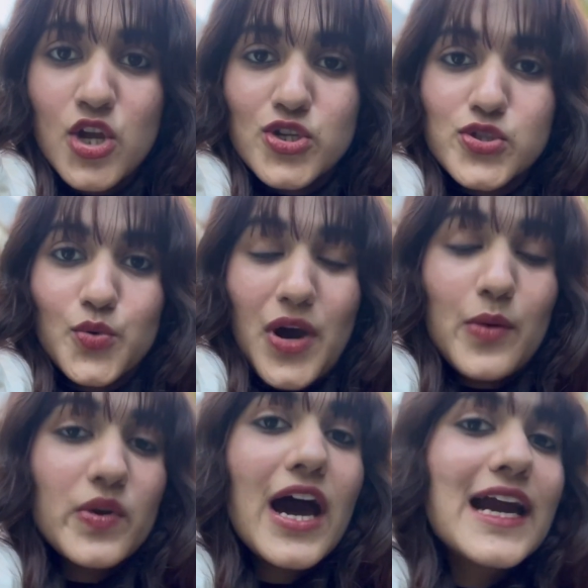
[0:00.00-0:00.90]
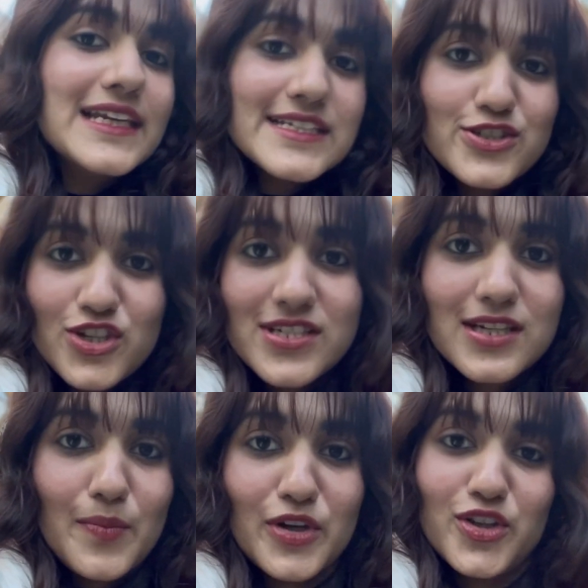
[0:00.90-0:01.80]
so I would highly suggest
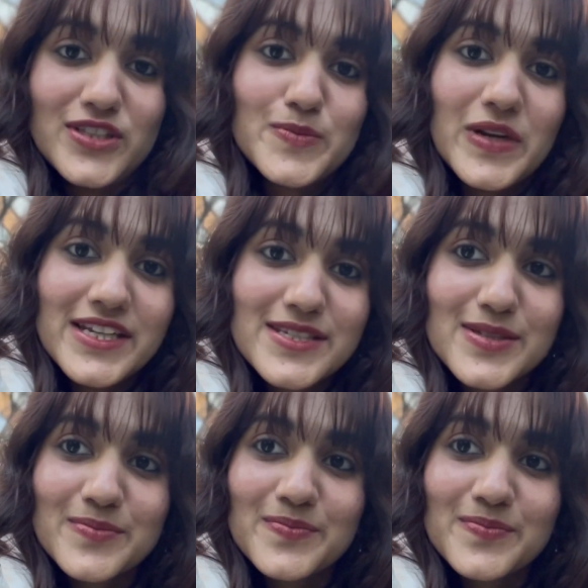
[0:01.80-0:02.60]
coming to this place